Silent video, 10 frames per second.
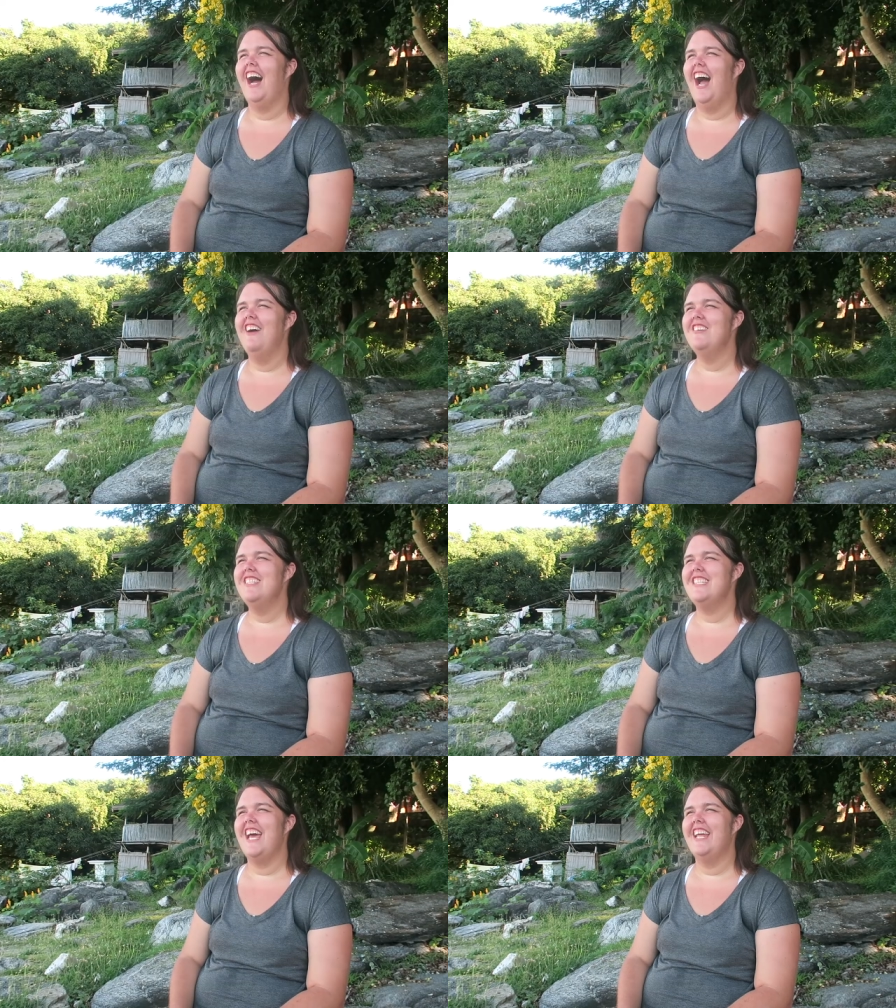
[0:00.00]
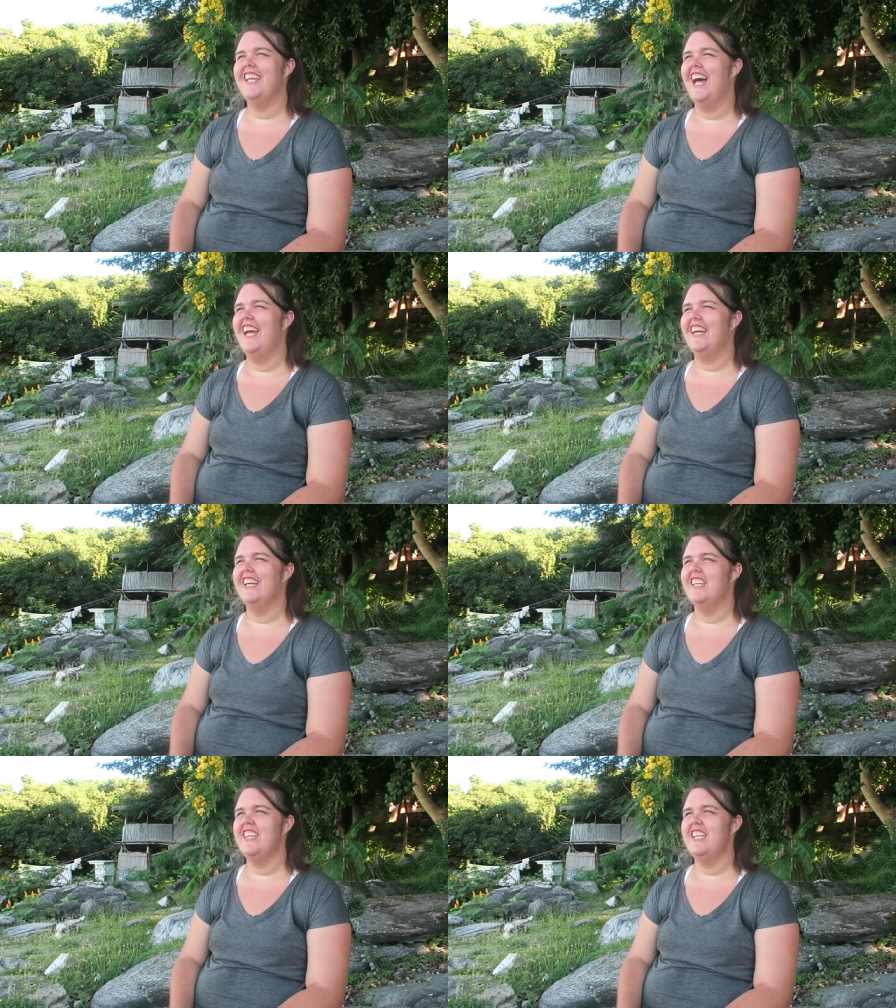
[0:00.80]
I would say like
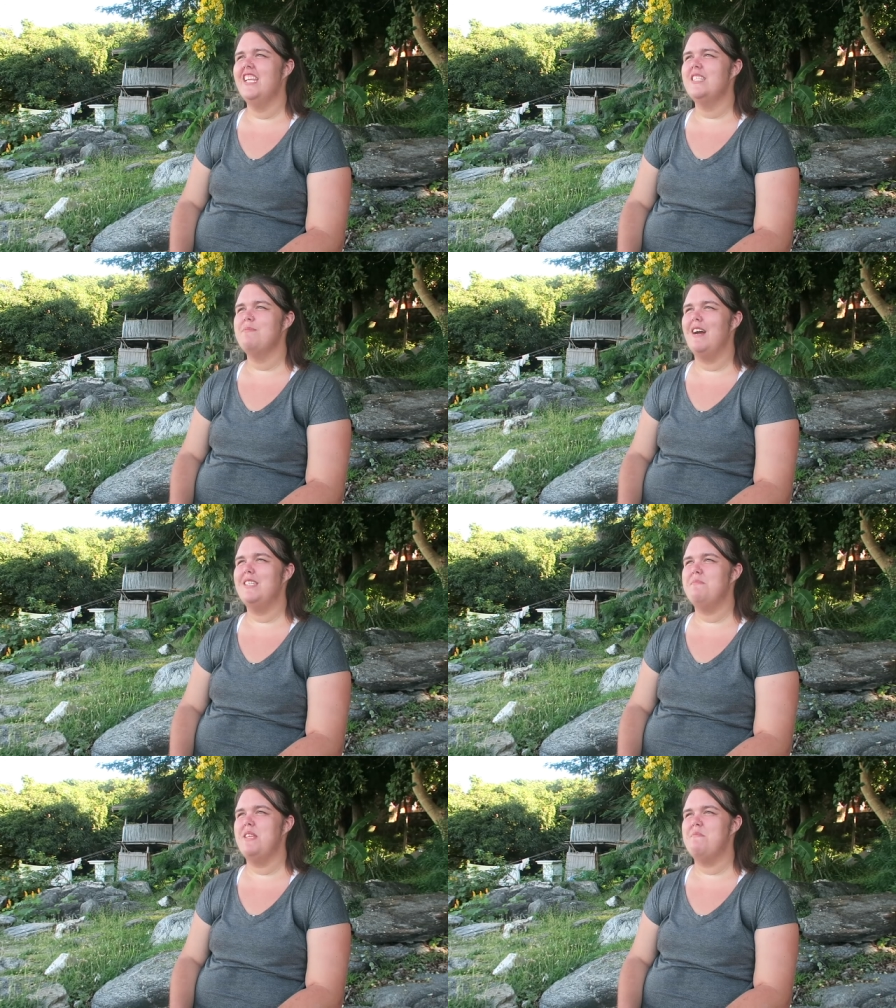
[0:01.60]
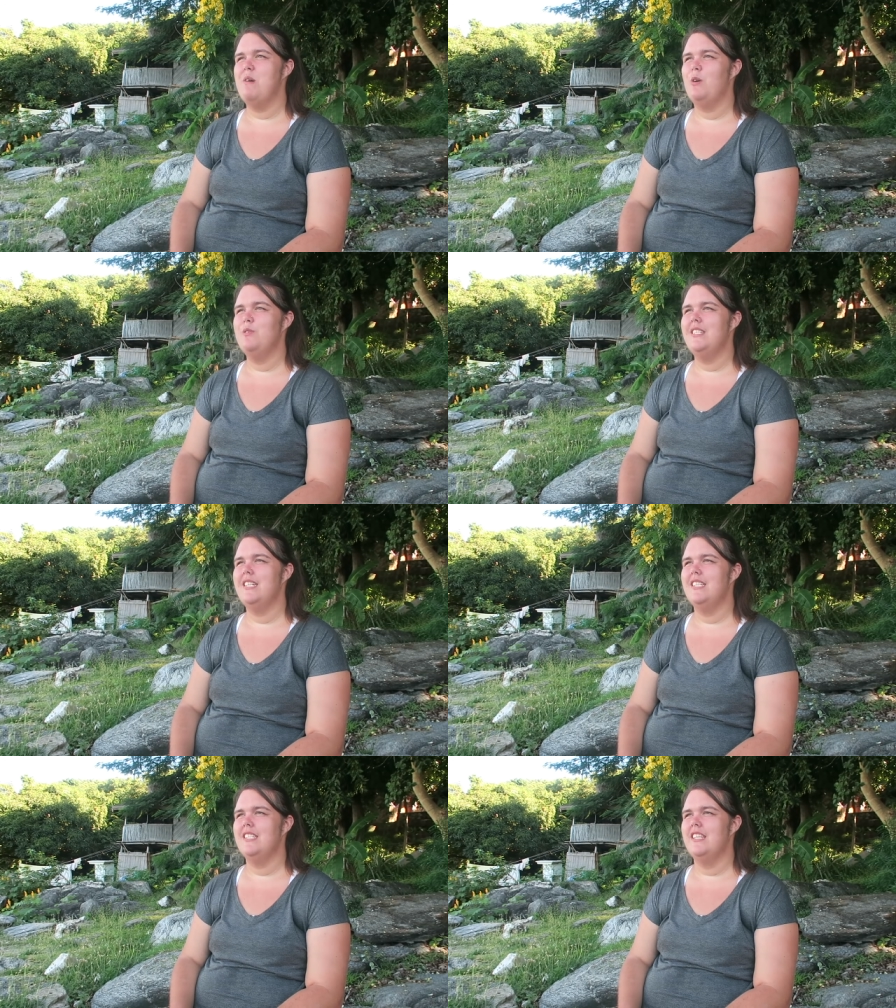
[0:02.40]
the thing that surprised me the most
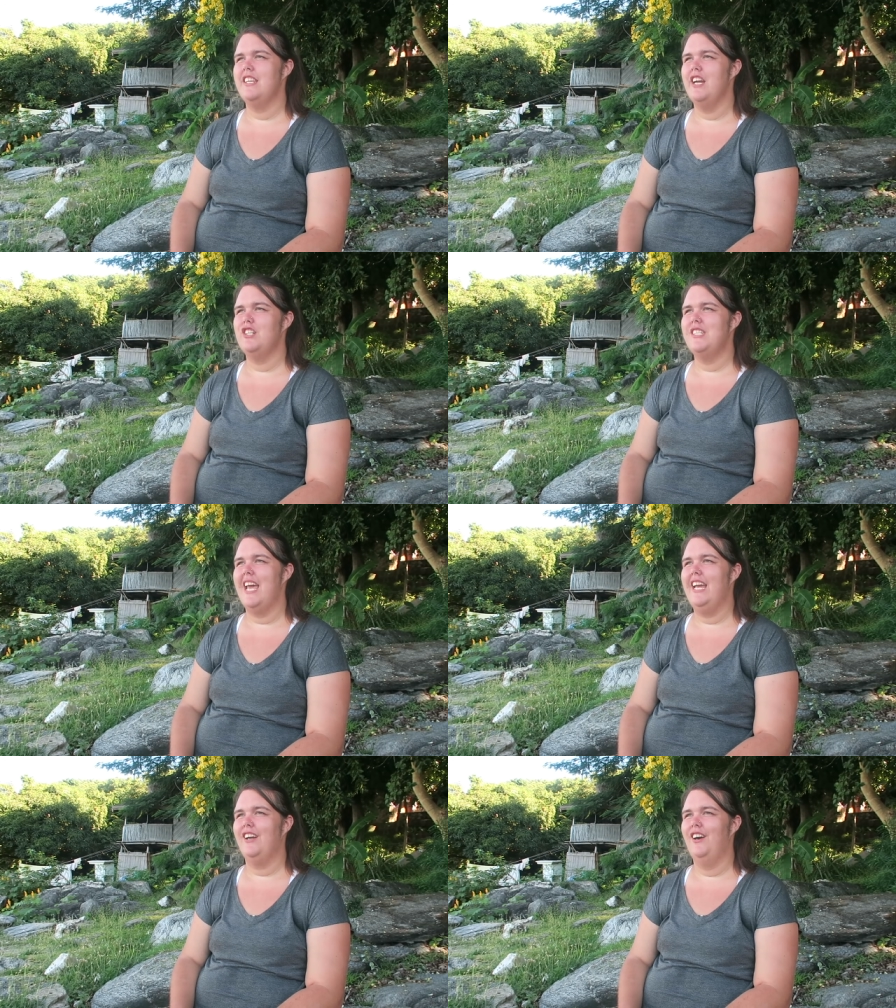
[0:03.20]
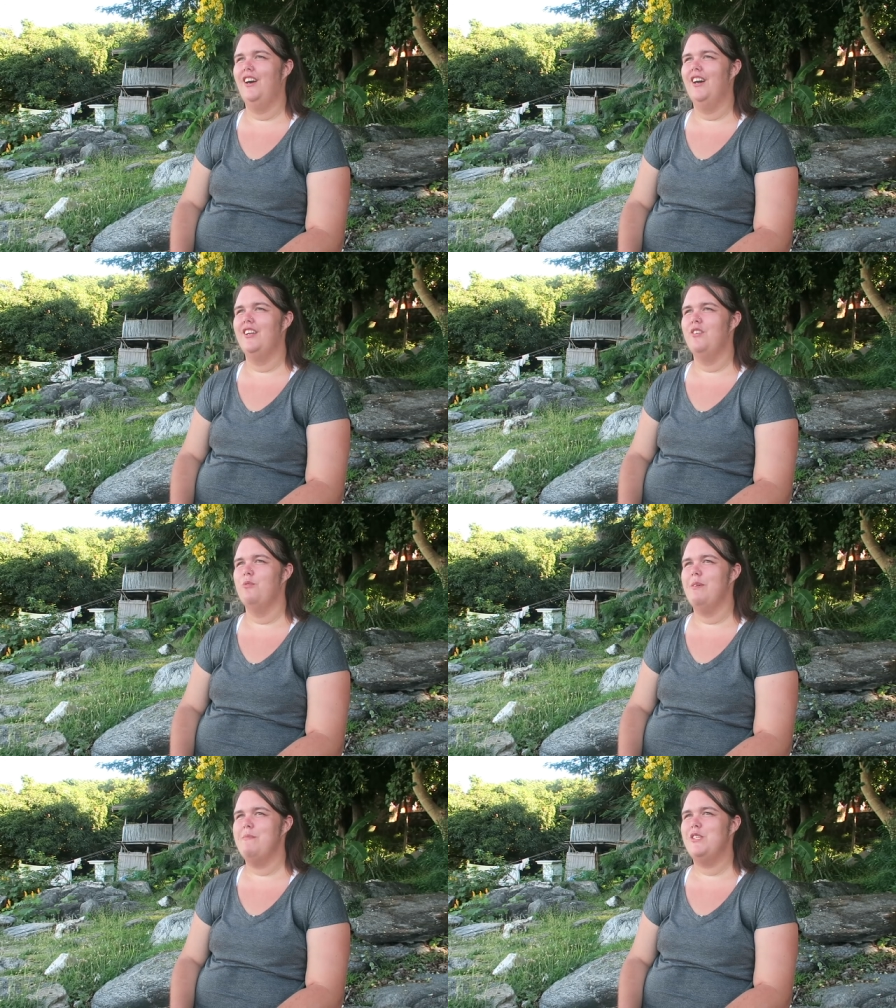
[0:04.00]
is their take on
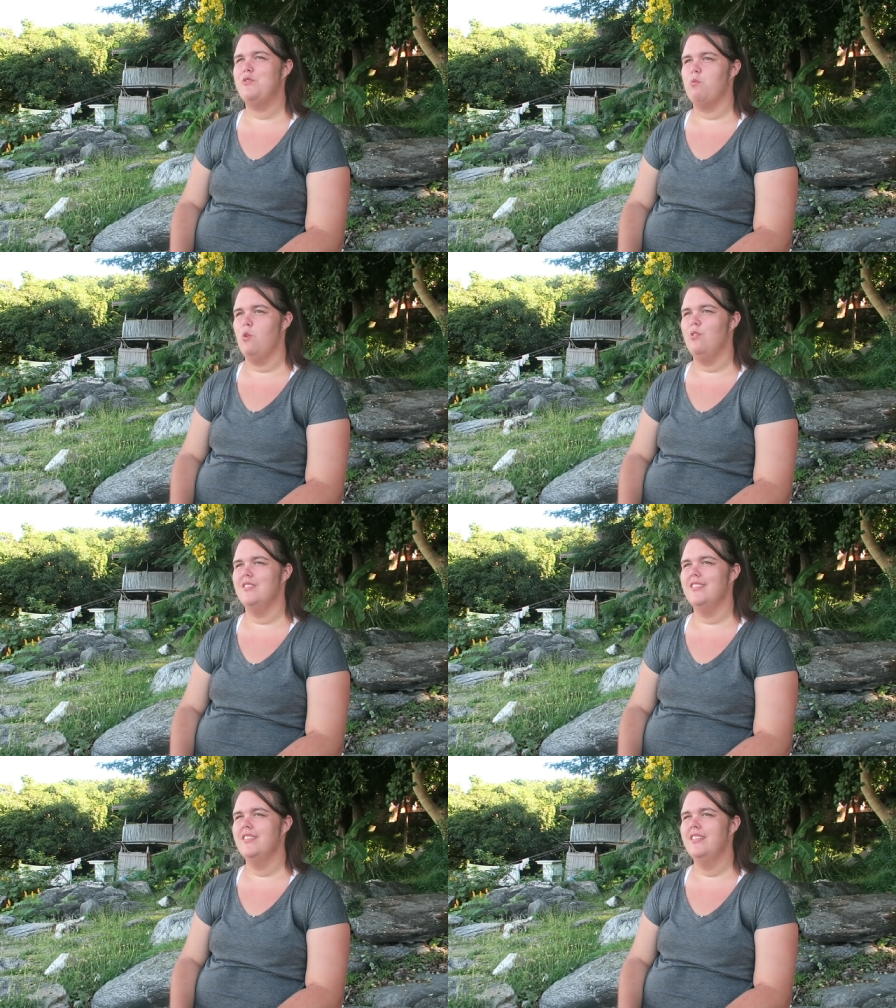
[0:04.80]
women's roles.